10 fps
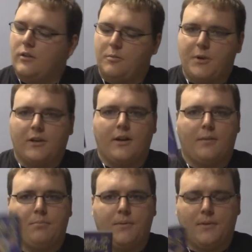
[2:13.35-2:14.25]
So picked it
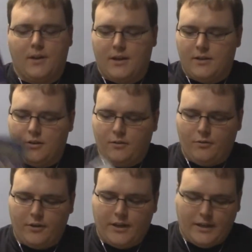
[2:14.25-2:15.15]
up.
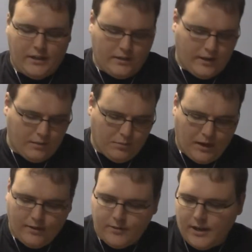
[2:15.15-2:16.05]
Looking forward to getting into that,
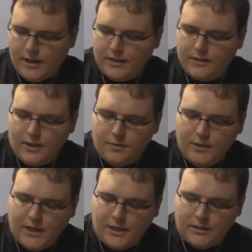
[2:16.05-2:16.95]
but I have not had
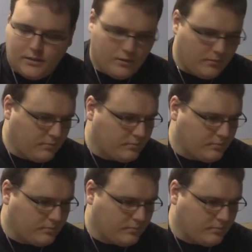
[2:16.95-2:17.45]
time yet.